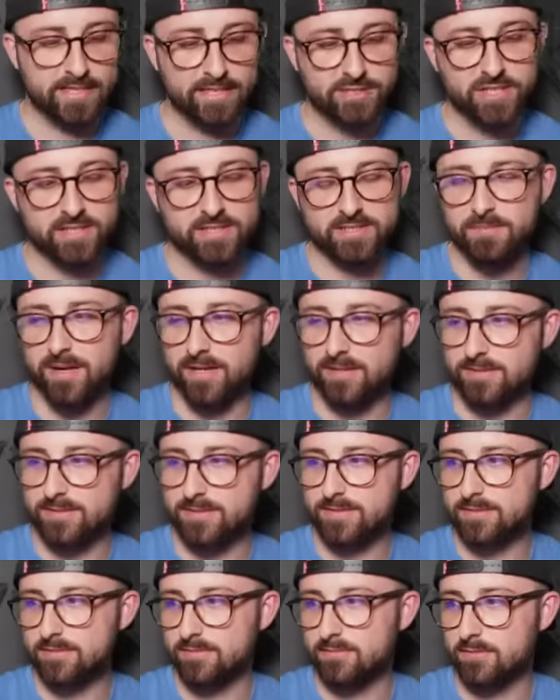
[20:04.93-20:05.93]
Is that Jed
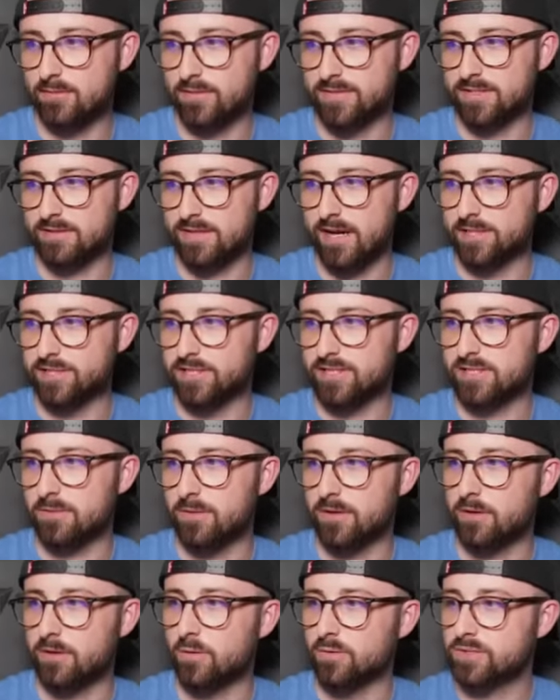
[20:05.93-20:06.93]
Spence? Or is there actually
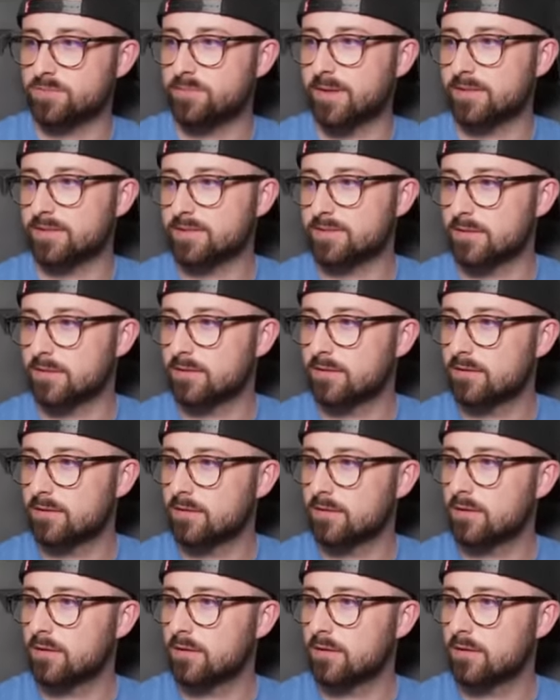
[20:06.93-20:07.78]
someone called Spencer?